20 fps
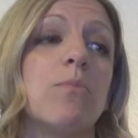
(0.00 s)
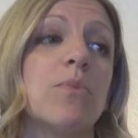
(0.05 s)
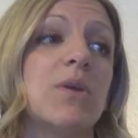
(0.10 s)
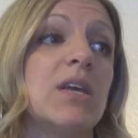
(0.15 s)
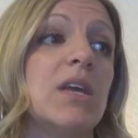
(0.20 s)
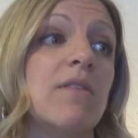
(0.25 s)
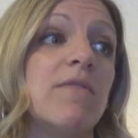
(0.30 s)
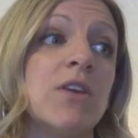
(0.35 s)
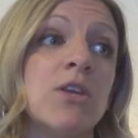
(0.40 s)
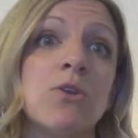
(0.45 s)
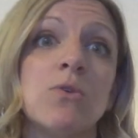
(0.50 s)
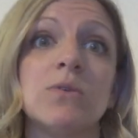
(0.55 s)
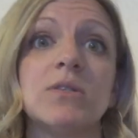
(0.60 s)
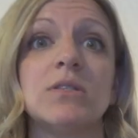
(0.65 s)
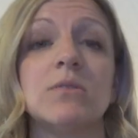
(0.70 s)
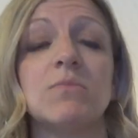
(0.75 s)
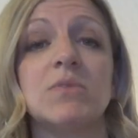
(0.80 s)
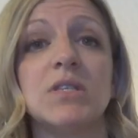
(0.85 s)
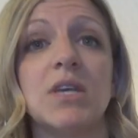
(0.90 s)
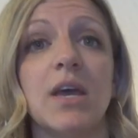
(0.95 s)
giving you
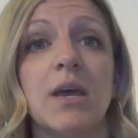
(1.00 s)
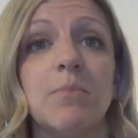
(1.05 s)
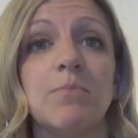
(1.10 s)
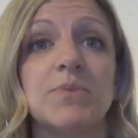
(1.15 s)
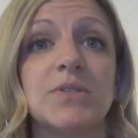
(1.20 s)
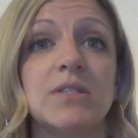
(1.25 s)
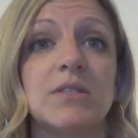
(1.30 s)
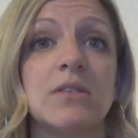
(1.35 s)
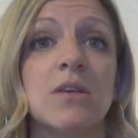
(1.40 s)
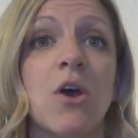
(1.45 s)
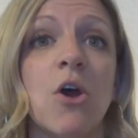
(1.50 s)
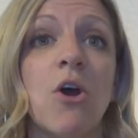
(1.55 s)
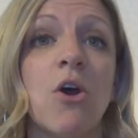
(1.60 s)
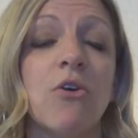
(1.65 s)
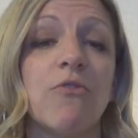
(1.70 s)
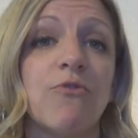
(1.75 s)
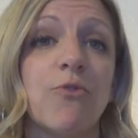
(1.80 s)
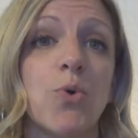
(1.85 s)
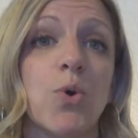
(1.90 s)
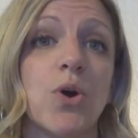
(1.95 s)
some tips
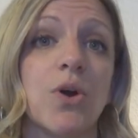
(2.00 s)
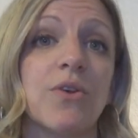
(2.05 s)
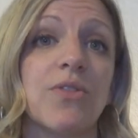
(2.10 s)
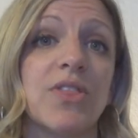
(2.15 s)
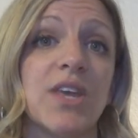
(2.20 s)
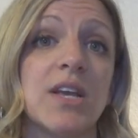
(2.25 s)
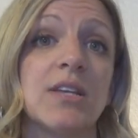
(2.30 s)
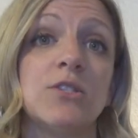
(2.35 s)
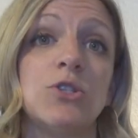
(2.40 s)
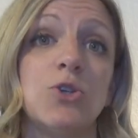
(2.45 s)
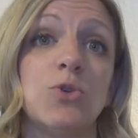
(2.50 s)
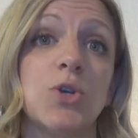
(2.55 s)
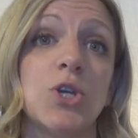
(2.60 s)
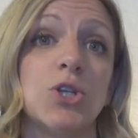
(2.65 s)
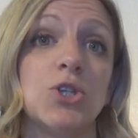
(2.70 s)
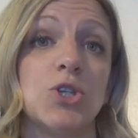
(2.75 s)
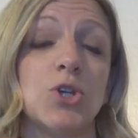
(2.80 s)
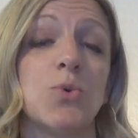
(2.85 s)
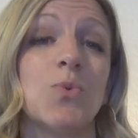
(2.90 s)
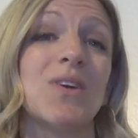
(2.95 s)
for things you
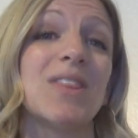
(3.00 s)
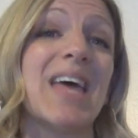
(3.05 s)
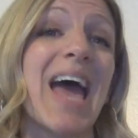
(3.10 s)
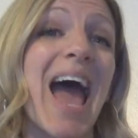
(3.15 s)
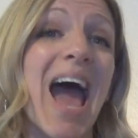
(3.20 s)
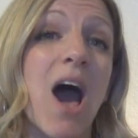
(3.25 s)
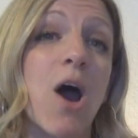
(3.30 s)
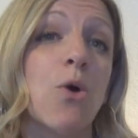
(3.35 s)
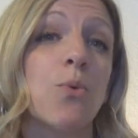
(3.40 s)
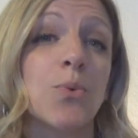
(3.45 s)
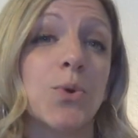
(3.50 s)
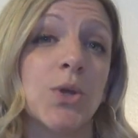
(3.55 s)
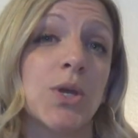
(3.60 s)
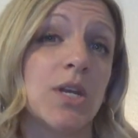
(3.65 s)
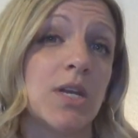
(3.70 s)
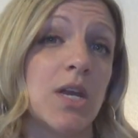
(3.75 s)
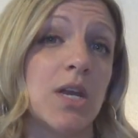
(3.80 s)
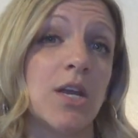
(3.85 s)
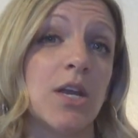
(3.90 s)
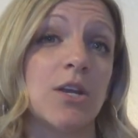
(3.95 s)
can do without
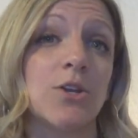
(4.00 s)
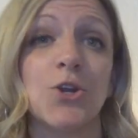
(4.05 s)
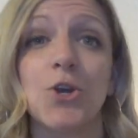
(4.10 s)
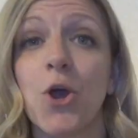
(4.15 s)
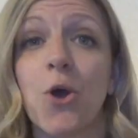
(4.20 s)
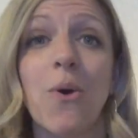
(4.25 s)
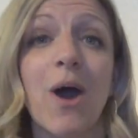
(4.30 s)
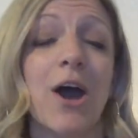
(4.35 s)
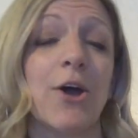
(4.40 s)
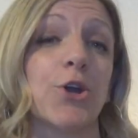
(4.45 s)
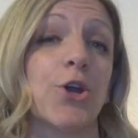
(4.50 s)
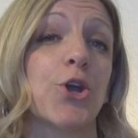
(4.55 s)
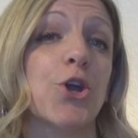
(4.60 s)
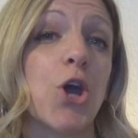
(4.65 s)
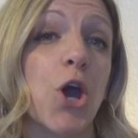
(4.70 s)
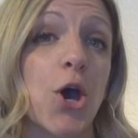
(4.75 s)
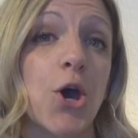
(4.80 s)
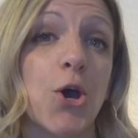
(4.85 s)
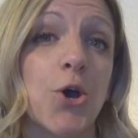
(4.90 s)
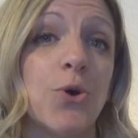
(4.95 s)
really needing to know how to
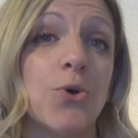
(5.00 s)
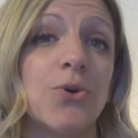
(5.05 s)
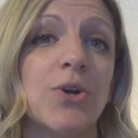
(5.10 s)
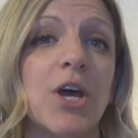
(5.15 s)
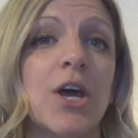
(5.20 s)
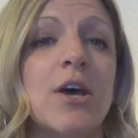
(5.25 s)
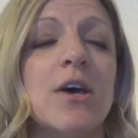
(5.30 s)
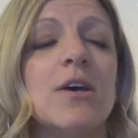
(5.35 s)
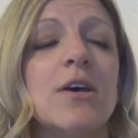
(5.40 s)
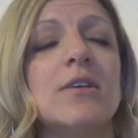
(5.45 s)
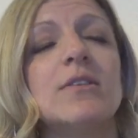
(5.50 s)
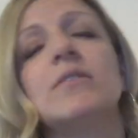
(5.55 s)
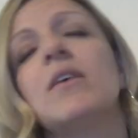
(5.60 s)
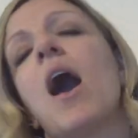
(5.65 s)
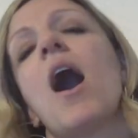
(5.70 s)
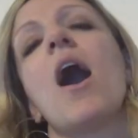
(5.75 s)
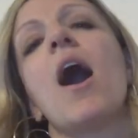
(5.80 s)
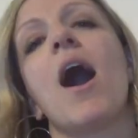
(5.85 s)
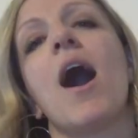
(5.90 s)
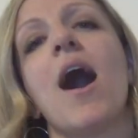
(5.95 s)
code.
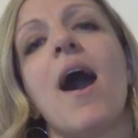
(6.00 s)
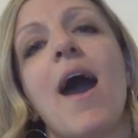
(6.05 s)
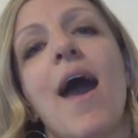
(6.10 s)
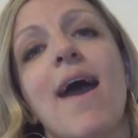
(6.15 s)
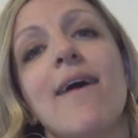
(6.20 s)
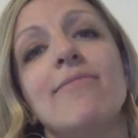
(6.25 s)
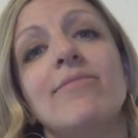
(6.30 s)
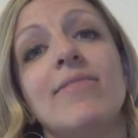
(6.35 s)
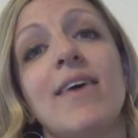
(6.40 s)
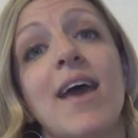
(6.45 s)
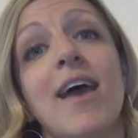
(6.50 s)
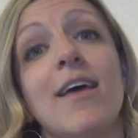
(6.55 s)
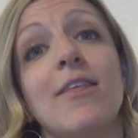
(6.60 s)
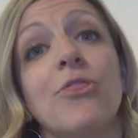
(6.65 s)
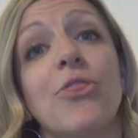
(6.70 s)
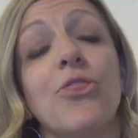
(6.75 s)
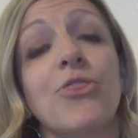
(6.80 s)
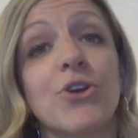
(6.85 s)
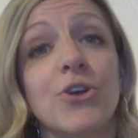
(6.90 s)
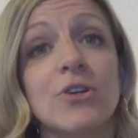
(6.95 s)
And
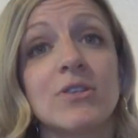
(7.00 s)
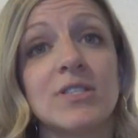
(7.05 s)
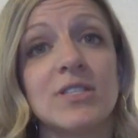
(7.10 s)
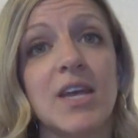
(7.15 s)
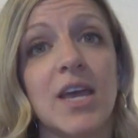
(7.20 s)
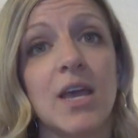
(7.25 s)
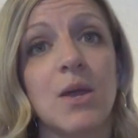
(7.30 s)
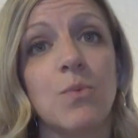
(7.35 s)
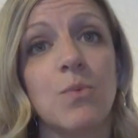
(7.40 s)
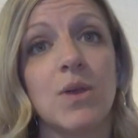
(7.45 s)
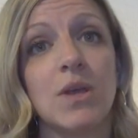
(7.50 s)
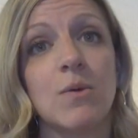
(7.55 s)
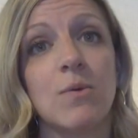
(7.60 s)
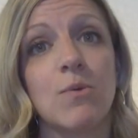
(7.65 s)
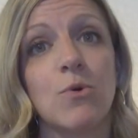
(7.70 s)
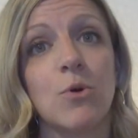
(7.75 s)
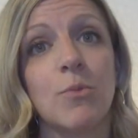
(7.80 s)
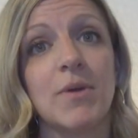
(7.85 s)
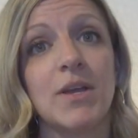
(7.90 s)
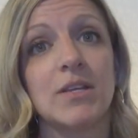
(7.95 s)
then Thursday, we
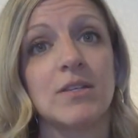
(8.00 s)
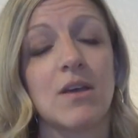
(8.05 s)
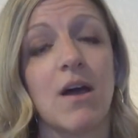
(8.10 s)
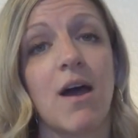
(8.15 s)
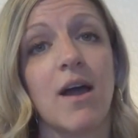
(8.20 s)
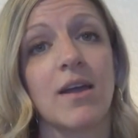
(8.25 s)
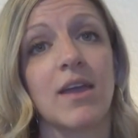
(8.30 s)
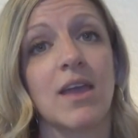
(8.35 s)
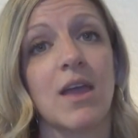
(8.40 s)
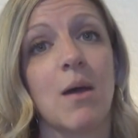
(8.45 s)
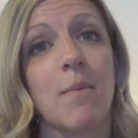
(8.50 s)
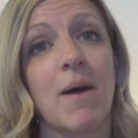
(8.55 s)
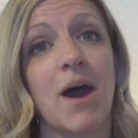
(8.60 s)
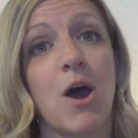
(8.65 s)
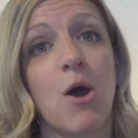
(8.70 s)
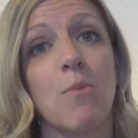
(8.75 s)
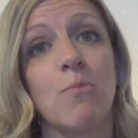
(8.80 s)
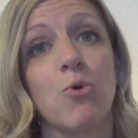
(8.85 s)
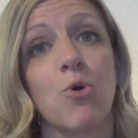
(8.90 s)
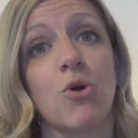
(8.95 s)
will be talking
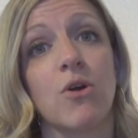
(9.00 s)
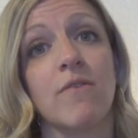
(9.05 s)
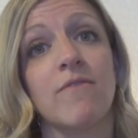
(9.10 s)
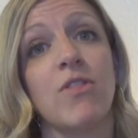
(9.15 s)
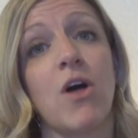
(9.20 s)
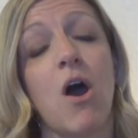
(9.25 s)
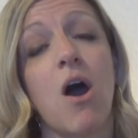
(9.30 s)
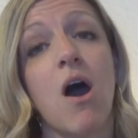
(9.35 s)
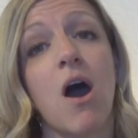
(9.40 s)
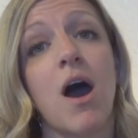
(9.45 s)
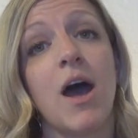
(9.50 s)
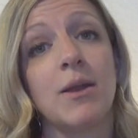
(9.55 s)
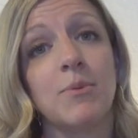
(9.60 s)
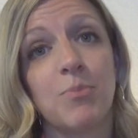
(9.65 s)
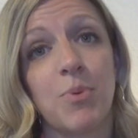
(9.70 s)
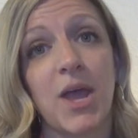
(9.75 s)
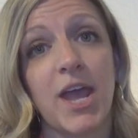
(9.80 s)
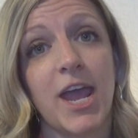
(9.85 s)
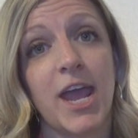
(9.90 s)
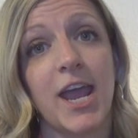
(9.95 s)
about more of the
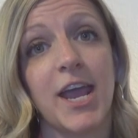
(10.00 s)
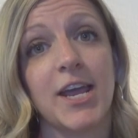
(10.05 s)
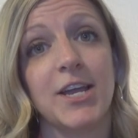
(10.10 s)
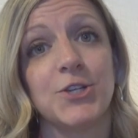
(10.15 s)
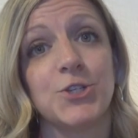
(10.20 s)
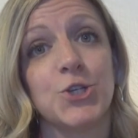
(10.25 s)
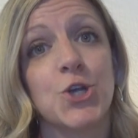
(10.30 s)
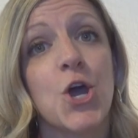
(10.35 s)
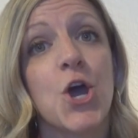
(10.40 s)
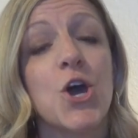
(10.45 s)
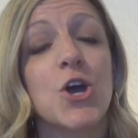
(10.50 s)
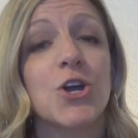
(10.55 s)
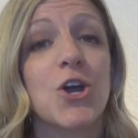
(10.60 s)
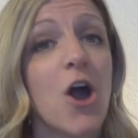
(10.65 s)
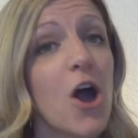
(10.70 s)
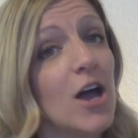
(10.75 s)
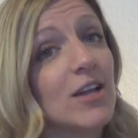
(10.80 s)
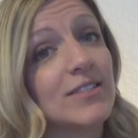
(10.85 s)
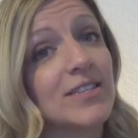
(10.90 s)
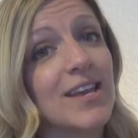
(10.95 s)
on-page
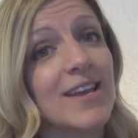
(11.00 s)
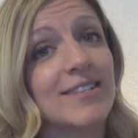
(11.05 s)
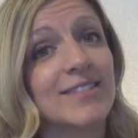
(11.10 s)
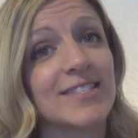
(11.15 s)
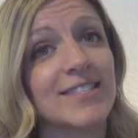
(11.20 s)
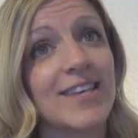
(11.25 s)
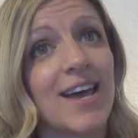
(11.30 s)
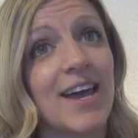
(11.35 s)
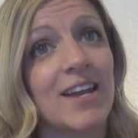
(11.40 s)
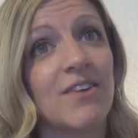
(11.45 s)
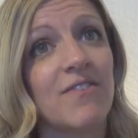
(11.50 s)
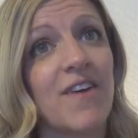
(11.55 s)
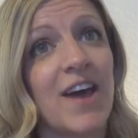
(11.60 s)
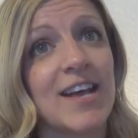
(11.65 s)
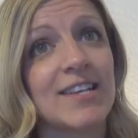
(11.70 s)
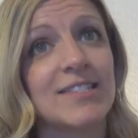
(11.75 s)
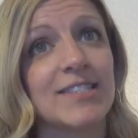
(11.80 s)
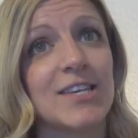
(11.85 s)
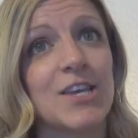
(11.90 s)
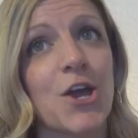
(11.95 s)
content side of
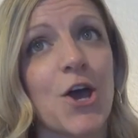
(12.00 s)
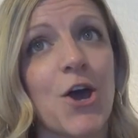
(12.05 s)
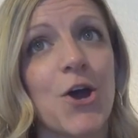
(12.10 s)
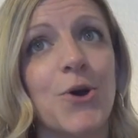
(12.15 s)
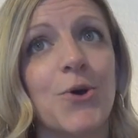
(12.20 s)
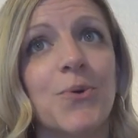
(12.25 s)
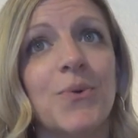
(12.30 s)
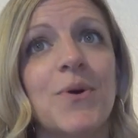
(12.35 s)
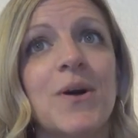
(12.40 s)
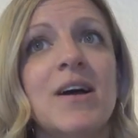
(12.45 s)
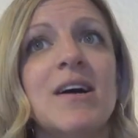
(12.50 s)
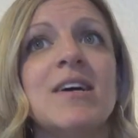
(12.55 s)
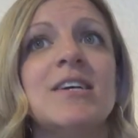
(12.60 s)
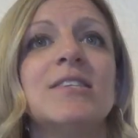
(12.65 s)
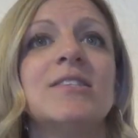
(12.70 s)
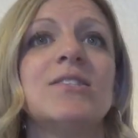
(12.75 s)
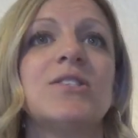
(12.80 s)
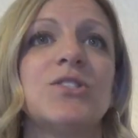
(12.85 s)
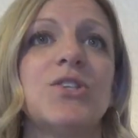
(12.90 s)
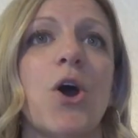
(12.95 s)
SEO.
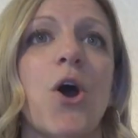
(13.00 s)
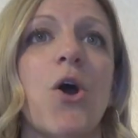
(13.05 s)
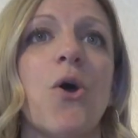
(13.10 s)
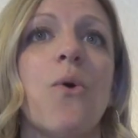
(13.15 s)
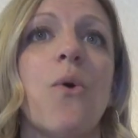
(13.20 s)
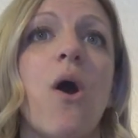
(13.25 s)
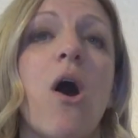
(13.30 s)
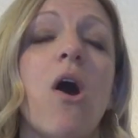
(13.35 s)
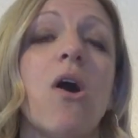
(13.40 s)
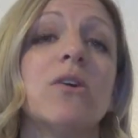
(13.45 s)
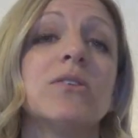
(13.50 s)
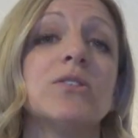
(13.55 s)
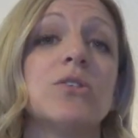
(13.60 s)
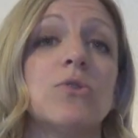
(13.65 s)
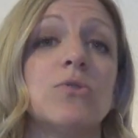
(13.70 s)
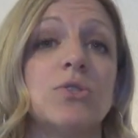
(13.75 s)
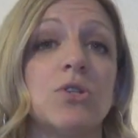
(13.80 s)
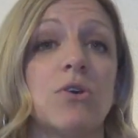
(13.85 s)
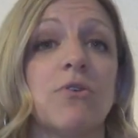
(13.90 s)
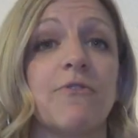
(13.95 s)
So
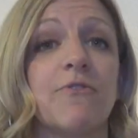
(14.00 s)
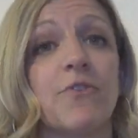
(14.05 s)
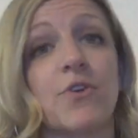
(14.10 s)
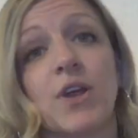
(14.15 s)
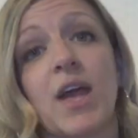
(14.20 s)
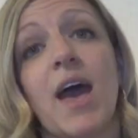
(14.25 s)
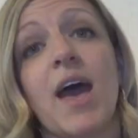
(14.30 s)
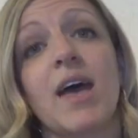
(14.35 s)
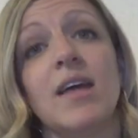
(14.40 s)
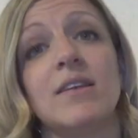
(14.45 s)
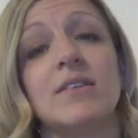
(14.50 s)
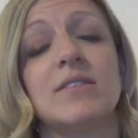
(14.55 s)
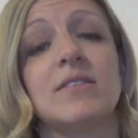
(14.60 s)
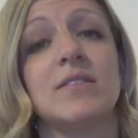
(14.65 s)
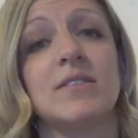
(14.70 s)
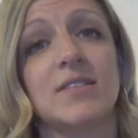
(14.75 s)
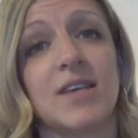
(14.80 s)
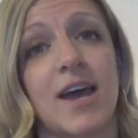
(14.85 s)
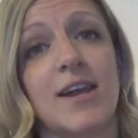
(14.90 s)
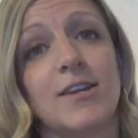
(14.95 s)
also don't forget,
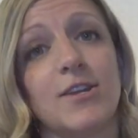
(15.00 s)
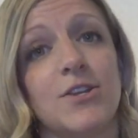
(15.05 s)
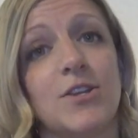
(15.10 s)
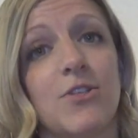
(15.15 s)
decided